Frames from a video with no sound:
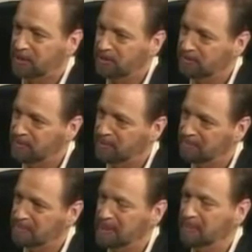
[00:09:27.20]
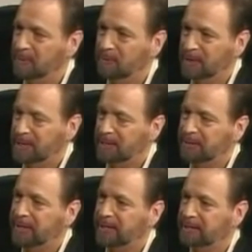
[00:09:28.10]
heard from people and read
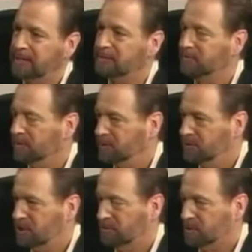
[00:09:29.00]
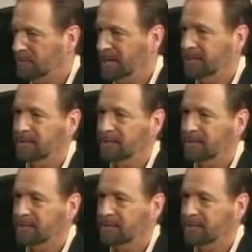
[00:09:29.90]
that he's a very generous man,